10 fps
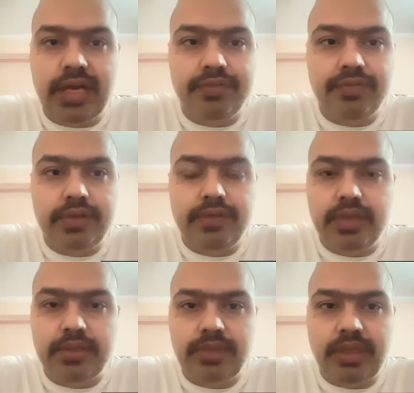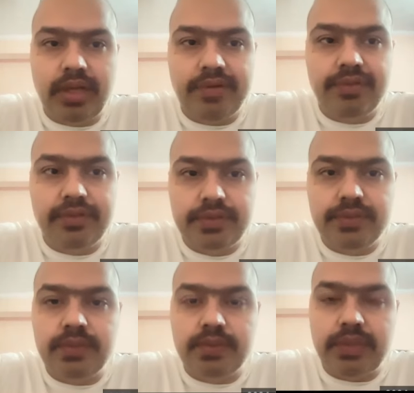I have
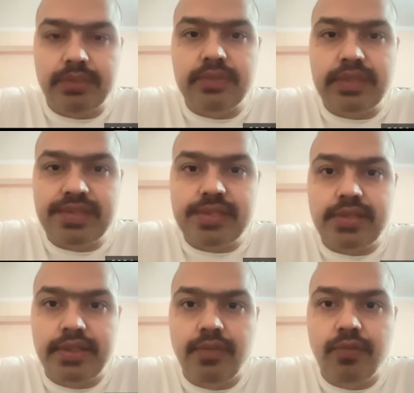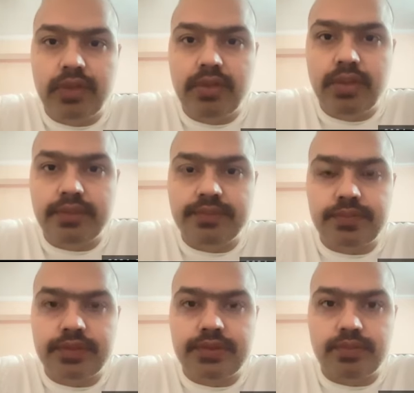never I'm assisted in one.
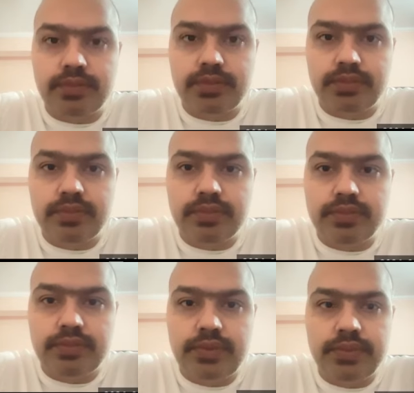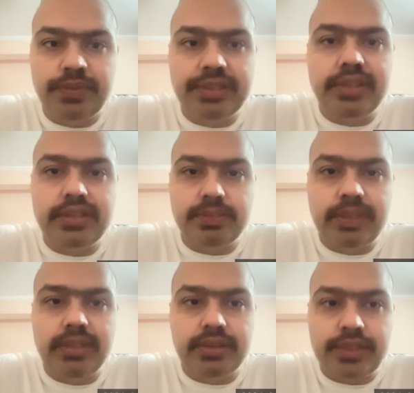It's being done in
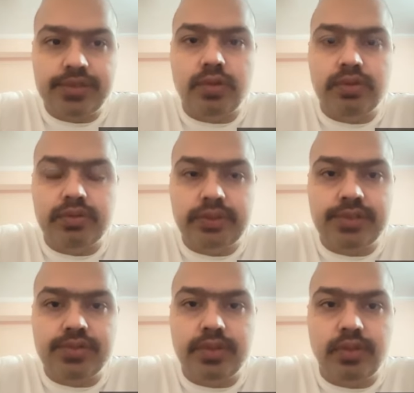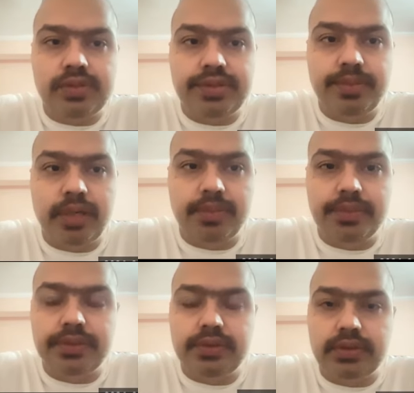by the gastroenterology
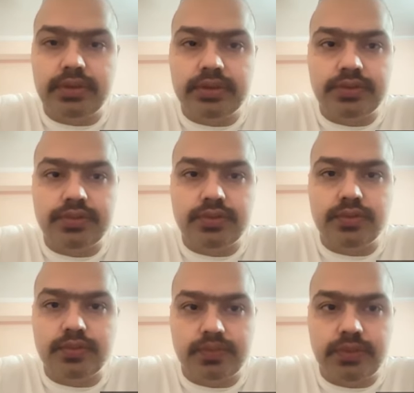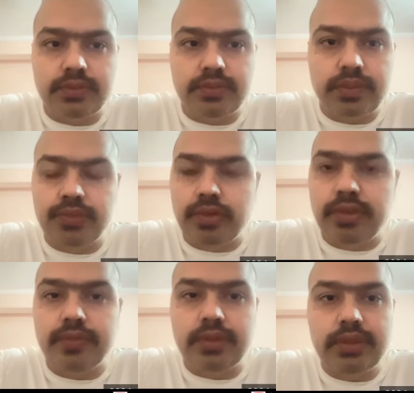department. So, I'm
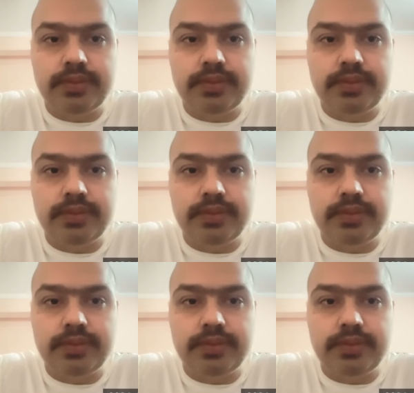sorry for